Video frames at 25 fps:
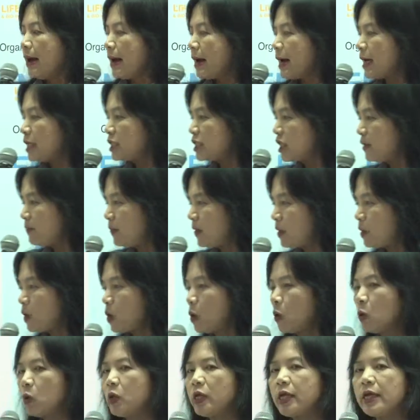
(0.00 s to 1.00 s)

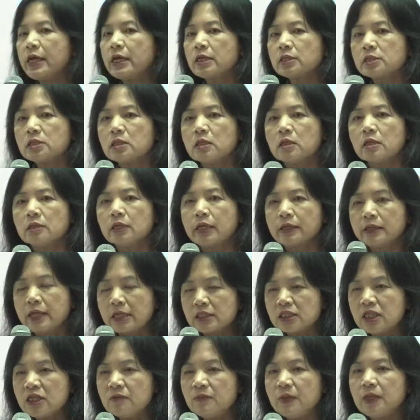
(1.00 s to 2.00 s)
ICP-OES, the
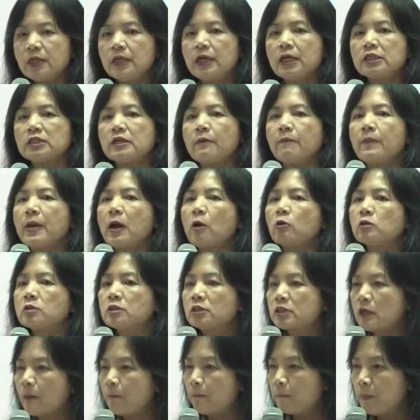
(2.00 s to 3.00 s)
test limit is about
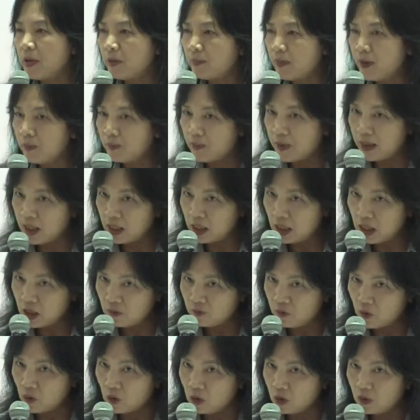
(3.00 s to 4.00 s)
sub-ppb
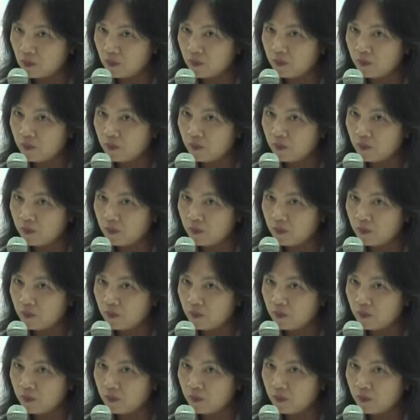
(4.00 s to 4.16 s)
level,